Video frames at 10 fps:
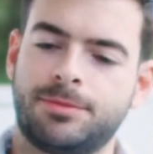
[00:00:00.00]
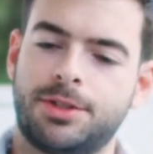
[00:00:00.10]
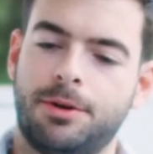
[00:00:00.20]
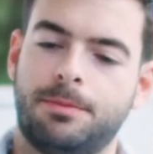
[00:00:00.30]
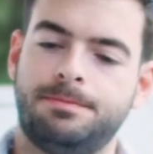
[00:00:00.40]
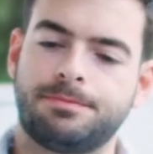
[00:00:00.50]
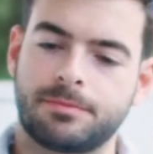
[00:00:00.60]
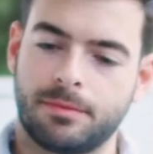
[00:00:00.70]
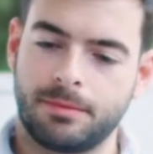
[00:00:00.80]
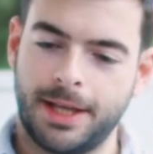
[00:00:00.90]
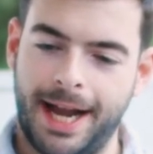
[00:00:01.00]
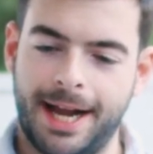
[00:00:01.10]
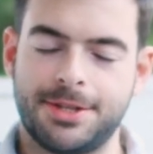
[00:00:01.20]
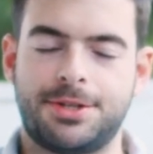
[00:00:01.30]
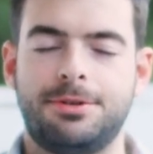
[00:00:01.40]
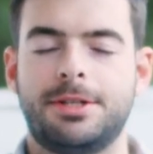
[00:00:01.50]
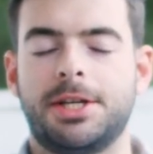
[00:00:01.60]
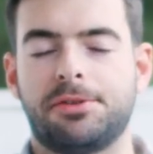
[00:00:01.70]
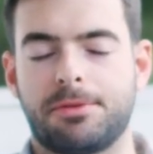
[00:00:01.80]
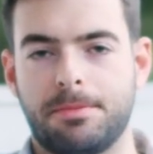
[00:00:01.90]
So as you could
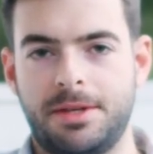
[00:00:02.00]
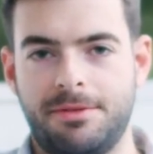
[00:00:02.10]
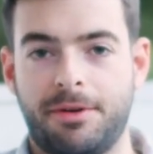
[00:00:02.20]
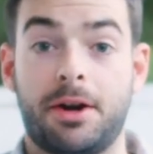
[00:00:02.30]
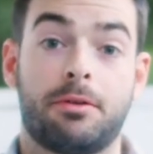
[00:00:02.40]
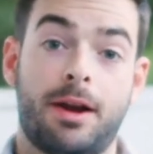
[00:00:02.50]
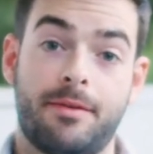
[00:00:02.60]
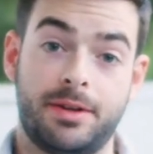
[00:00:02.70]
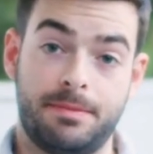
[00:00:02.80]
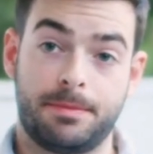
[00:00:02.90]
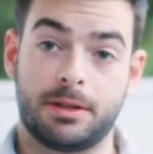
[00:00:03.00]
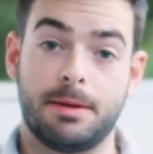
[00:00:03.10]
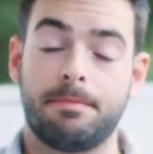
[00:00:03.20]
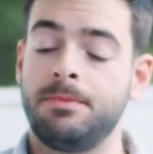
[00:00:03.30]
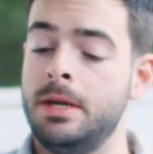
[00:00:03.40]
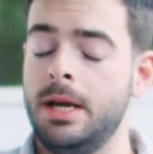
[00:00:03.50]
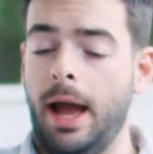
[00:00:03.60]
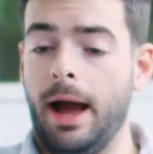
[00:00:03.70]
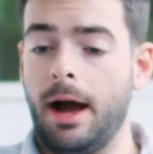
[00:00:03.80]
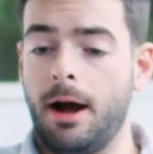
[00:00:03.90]
tell from the final gravity clip,
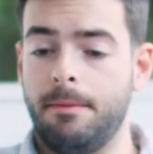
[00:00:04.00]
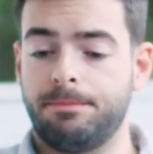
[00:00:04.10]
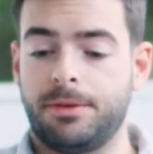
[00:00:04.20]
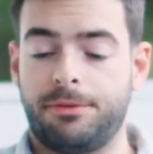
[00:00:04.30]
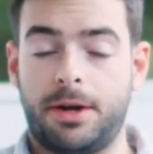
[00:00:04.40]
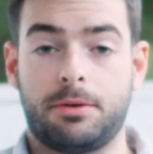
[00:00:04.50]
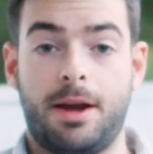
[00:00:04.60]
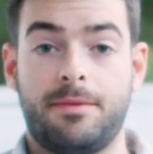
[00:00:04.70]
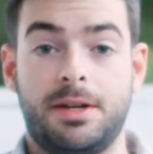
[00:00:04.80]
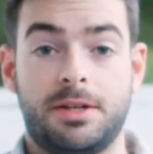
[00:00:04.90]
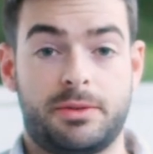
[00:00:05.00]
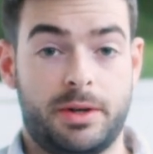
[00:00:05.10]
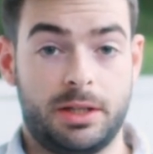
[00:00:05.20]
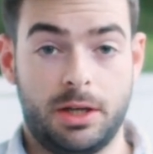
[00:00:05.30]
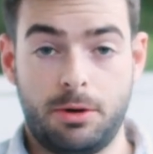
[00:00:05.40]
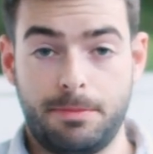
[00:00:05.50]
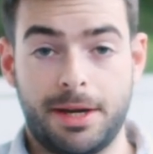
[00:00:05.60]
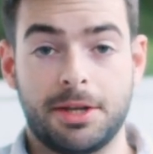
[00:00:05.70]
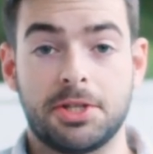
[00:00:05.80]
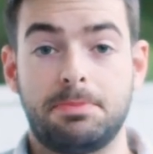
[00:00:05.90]
um, the final gravity in is very low,
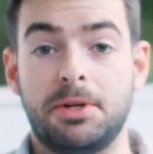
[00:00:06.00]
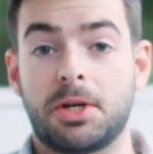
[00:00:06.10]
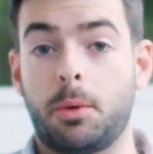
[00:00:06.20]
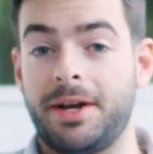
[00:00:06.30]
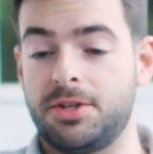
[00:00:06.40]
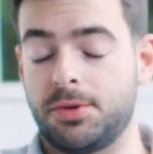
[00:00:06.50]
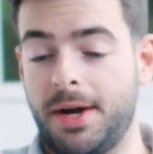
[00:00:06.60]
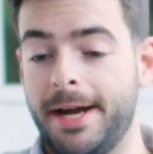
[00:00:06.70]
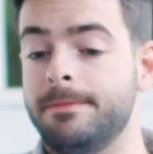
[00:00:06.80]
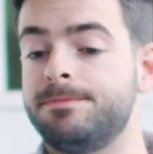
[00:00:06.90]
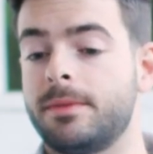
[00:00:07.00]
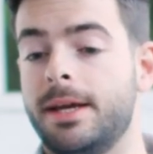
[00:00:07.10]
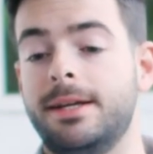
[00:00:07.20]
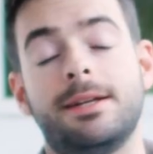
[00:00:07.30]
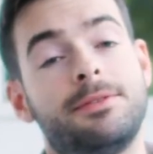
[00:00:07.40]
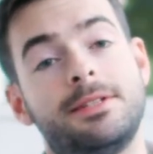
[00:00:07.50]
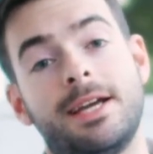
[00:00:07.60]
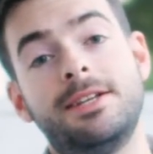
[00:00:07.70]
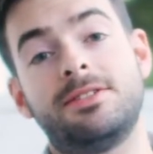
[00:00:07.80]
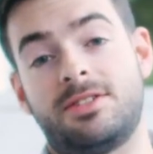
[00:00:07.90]
making this beer quite dry. And it definitely
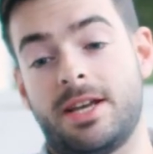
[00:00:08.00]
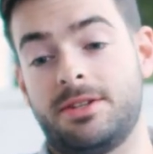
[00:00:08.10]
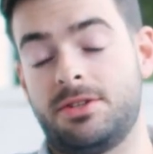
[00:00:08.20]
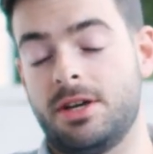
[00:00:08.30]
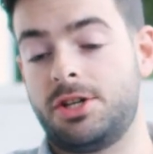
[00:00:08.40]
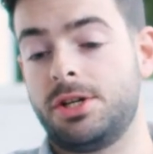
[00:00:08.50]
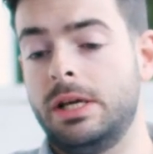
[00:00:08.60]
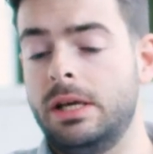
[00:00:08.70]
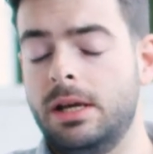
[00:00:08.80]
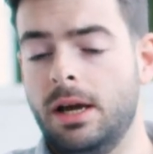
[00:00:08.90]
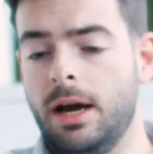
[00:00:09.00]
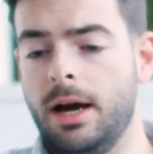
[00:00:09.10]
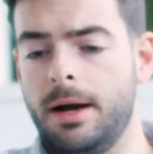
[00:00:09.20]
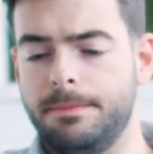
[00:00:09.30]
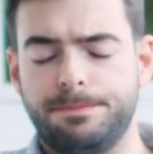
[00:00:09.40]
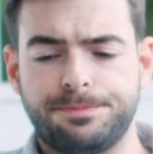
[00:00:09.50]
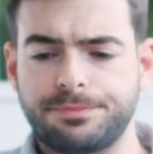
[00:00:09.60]
tastes as such. Um,